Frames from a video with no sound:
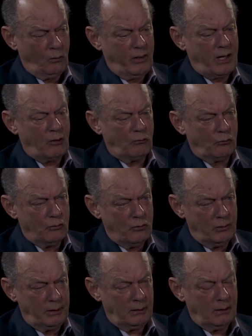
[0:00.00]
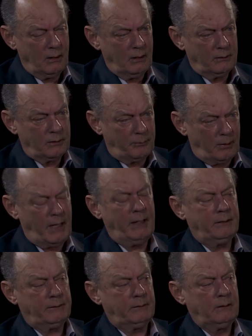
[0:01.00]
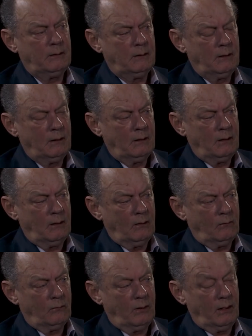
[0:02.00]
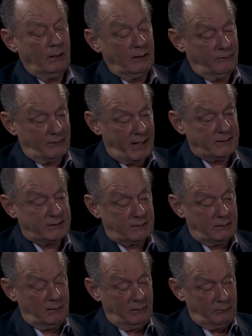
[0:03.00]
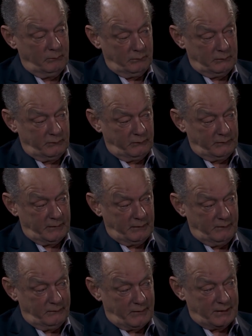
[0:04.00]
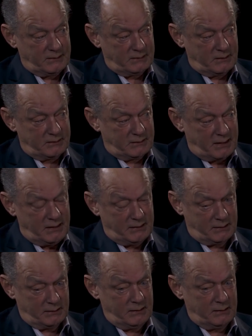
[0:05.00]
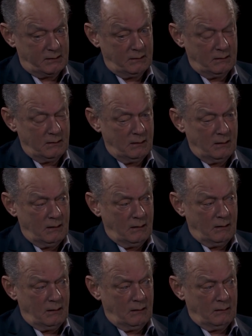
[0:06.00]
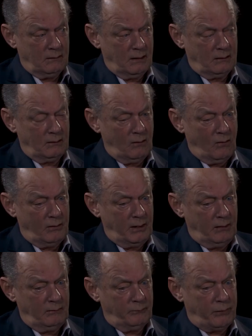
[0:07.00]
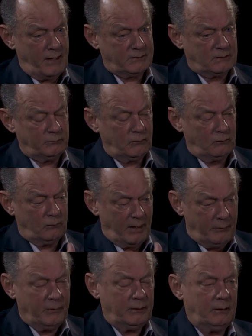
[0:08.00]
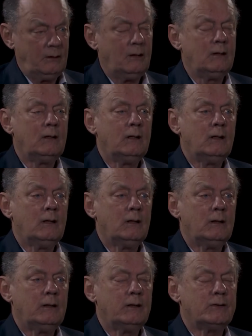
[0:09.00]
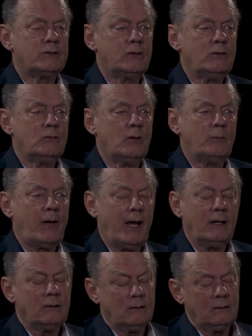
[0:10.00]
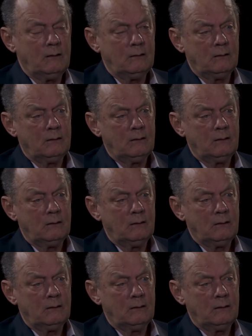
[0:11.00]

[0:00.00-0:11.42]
We are ruining the planet. Well, if that's the thesis, then the only possible remedy is you abandon